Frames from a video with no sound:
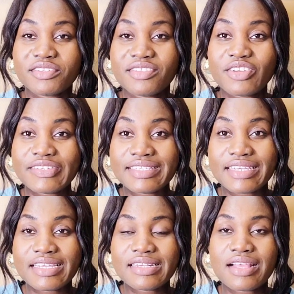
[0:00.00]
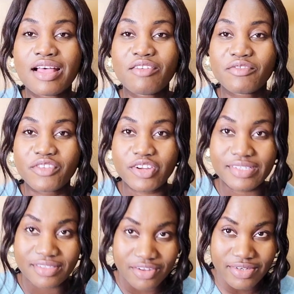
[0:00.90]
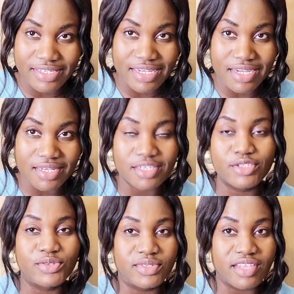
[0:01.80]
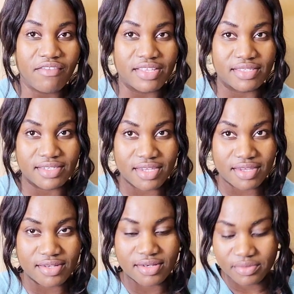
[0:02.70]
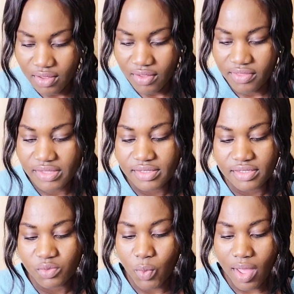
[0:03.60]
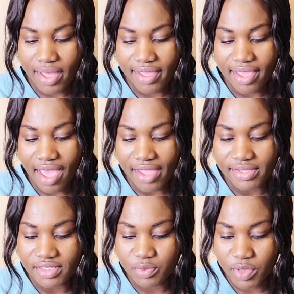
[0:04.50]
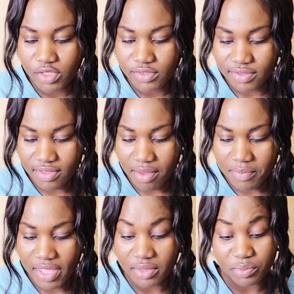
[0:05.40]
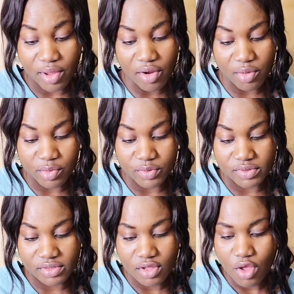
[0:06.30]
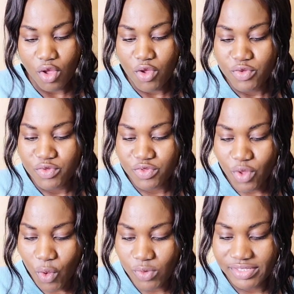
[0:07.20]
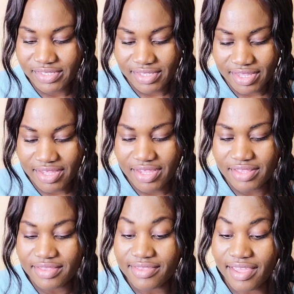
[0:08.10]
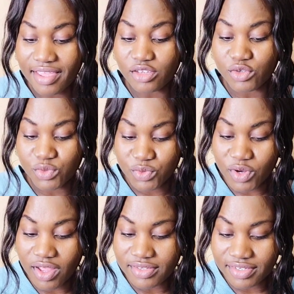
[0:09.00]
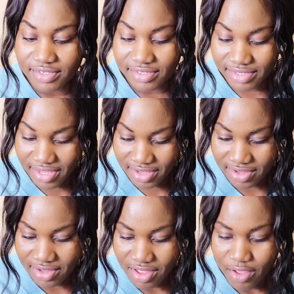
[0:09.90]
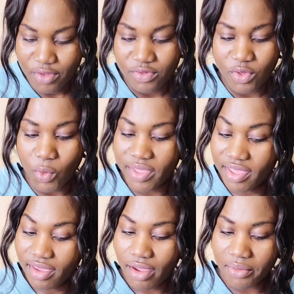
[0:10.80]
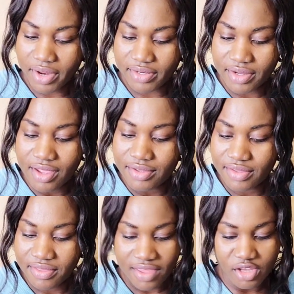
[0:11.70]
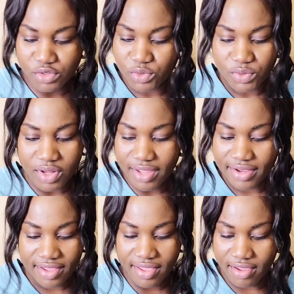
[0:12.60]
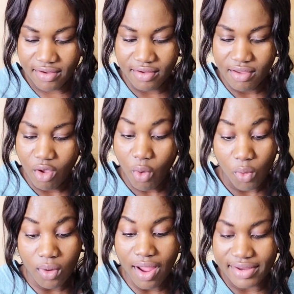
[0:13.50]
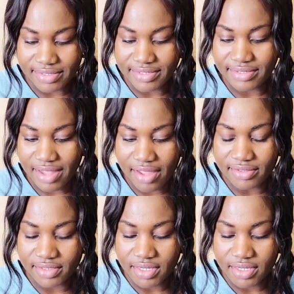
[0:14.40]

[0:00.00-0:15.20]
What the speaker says: 13. Verse 13 to 17. This is why I speak to them in parables. Though seeing, they do not see. Though hearing, they do not hear or understand.